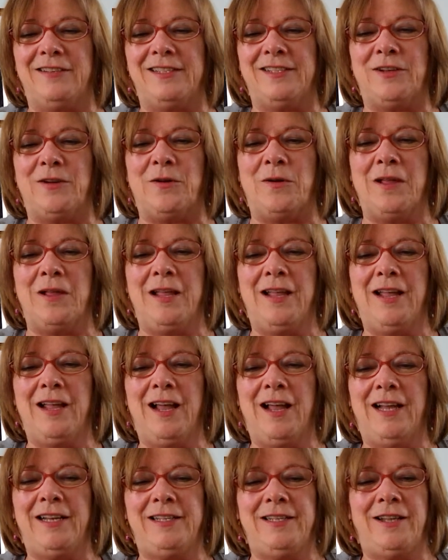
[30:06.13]
So
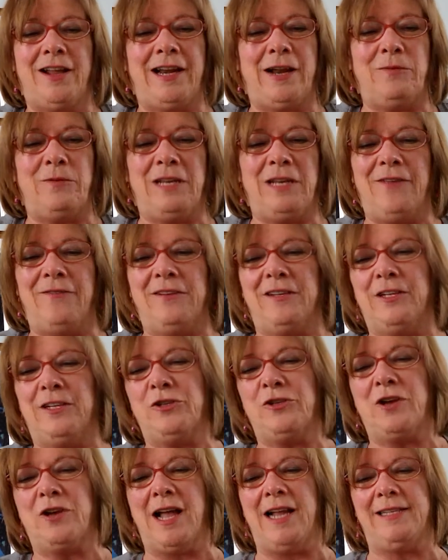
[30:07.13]
I thought I would give it a
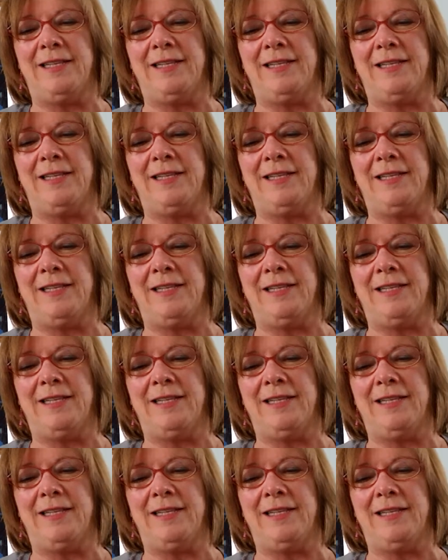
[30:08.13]
try.